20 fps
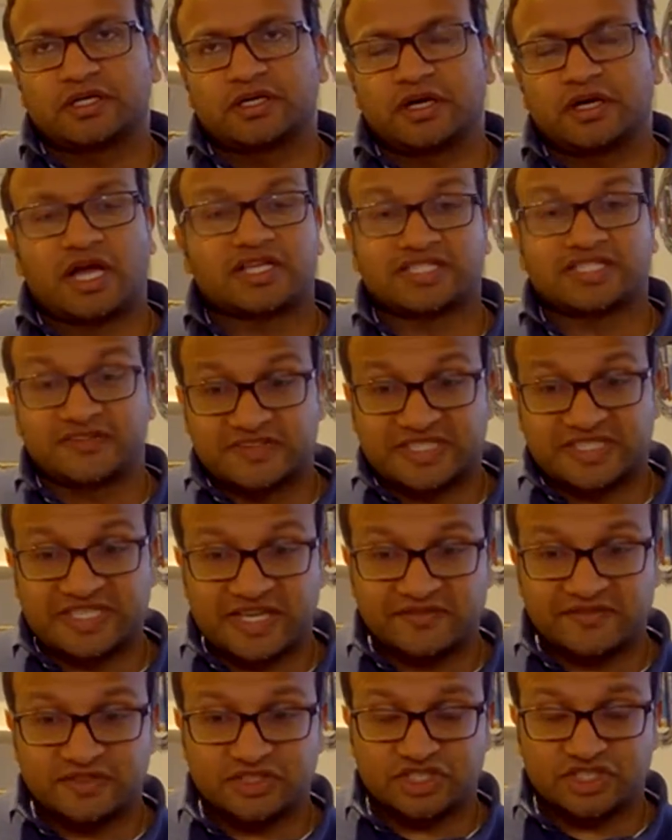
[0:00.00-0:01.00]
our activity
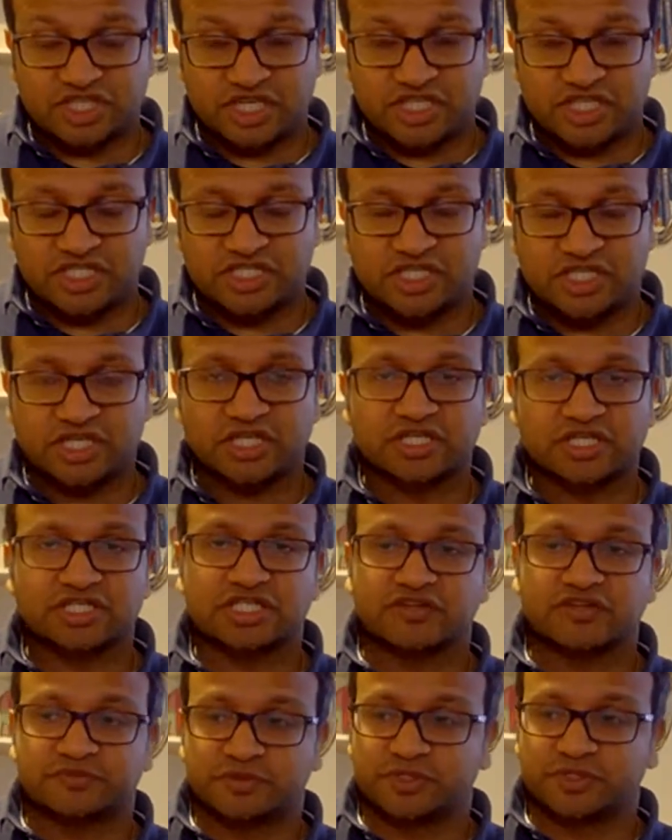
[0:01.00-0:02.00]
levels changing,
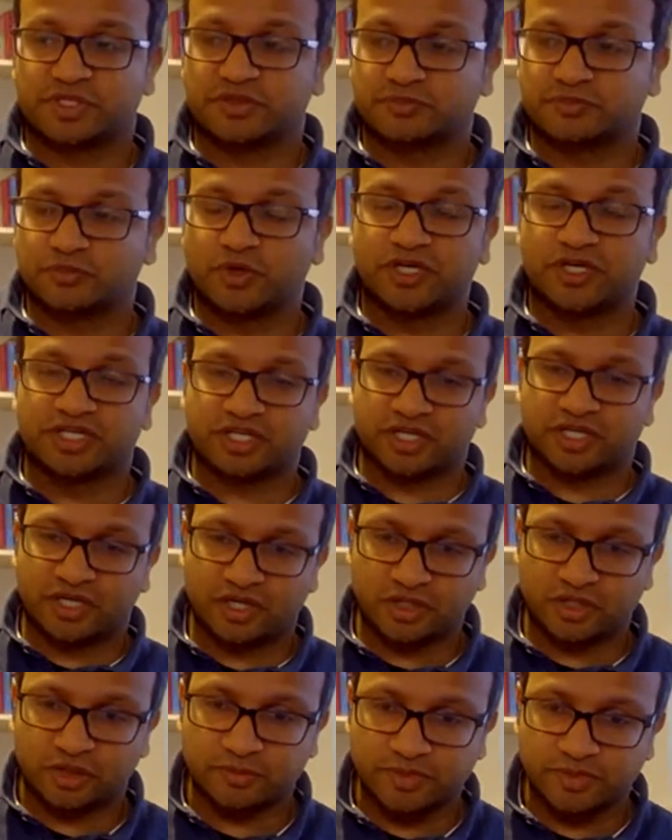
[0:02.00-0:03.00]
shift between working at
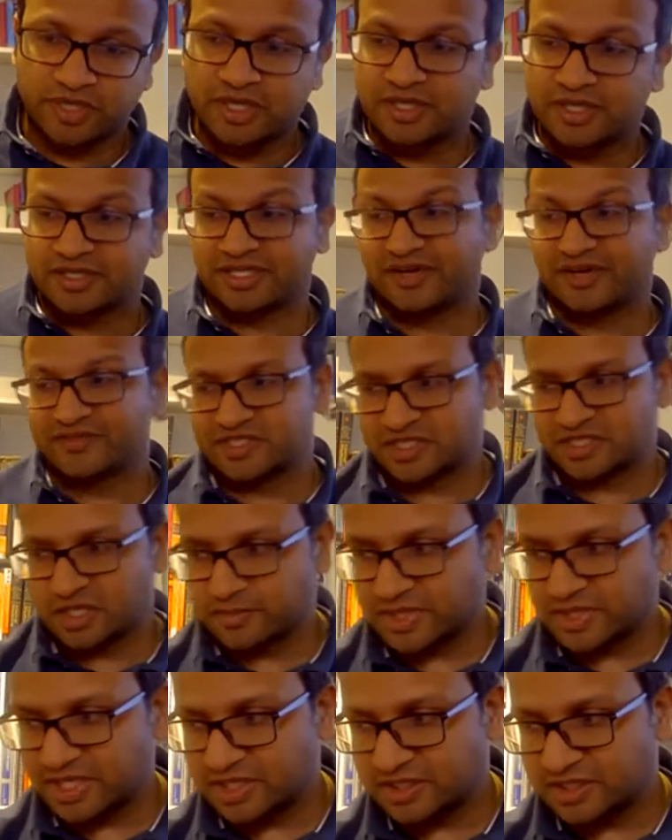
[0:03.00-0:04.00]
home and having to
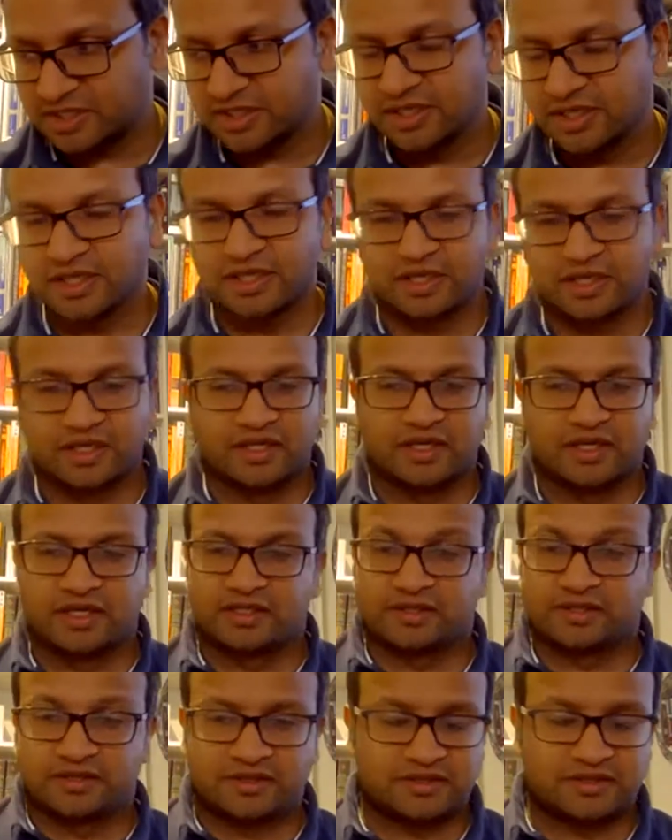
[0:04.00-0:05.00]
come in,
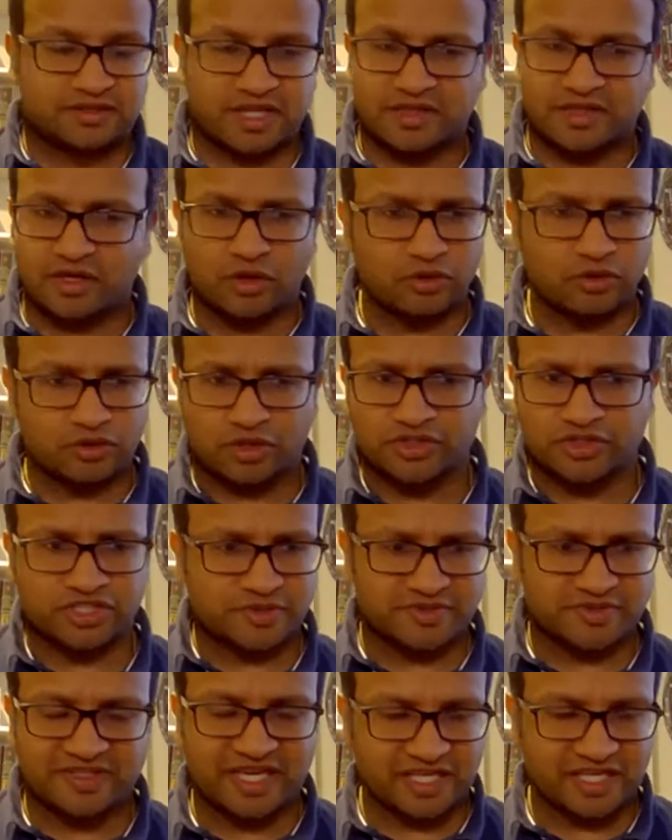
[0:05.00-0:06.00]
then the whole
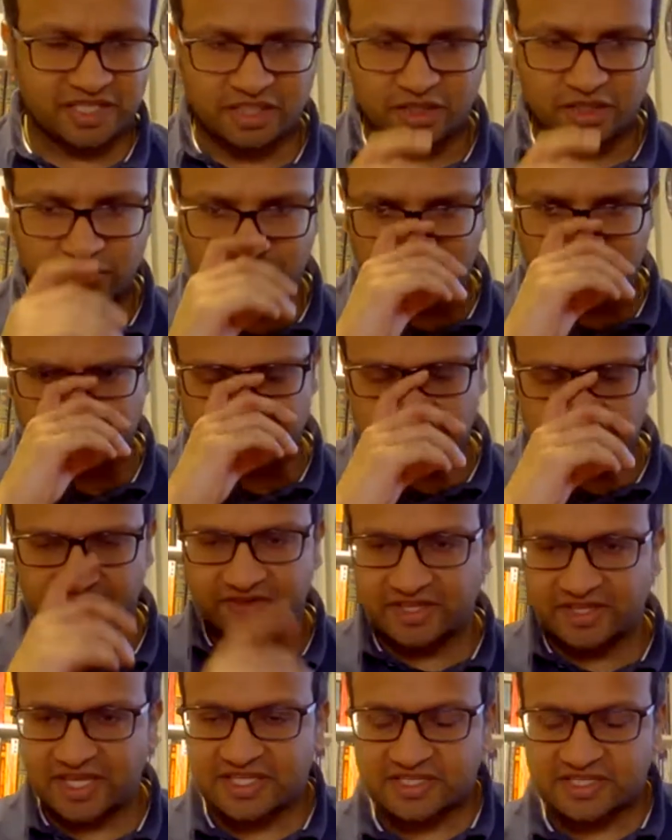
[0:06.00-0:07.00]
concept of getting notes and
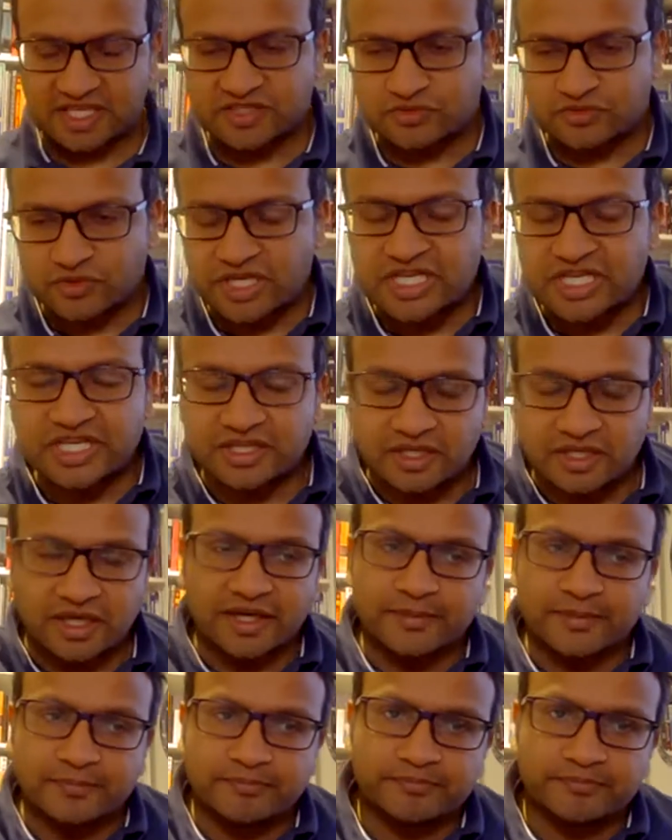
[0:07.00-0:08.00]
stuff like that has really
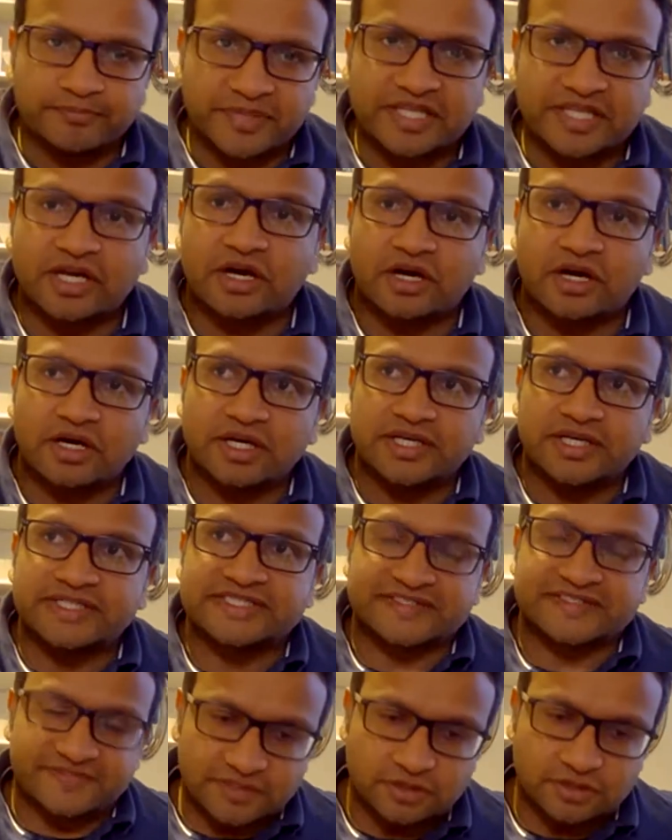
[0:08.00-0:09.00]
been
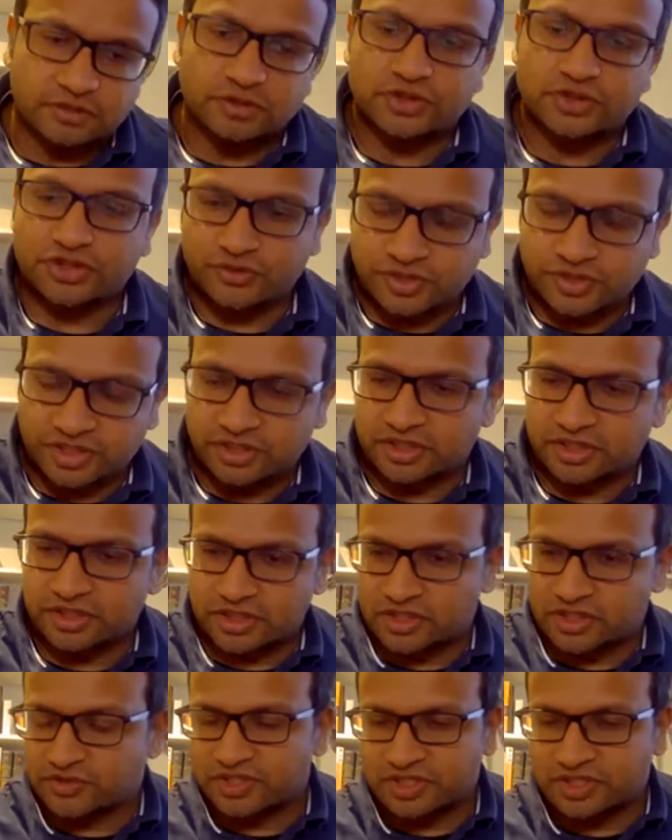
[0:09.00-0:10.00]
difficult during
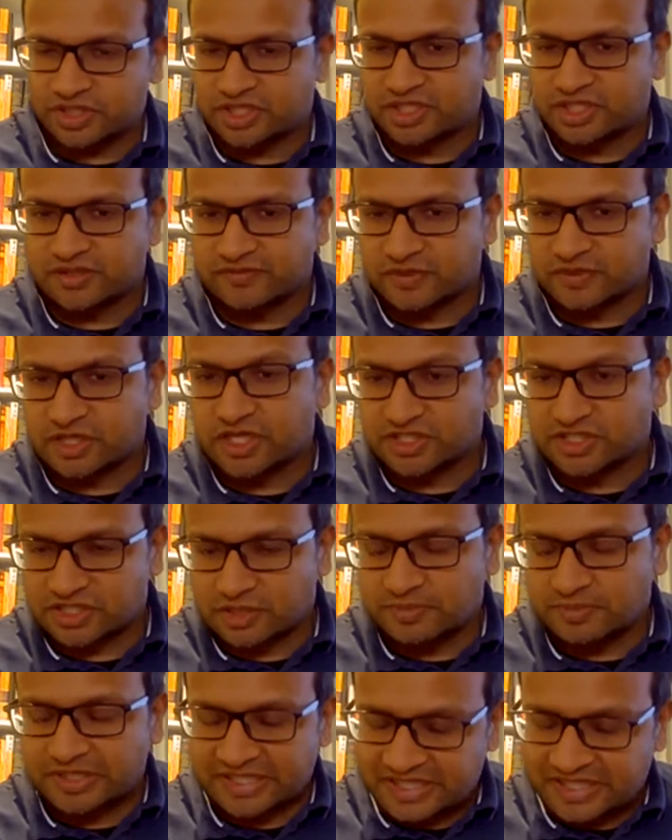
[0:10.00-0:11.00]
the kind of last
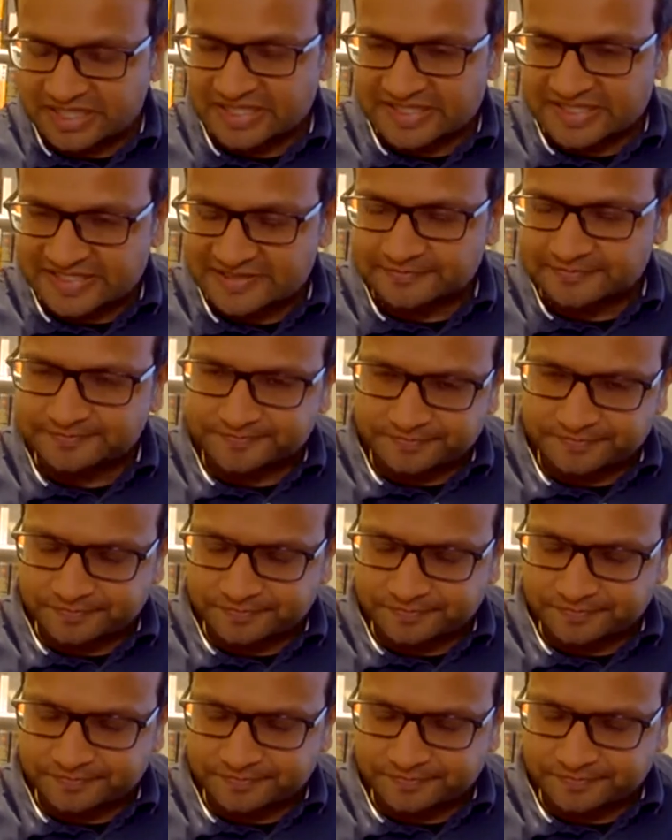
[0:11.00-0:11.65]
couple of years.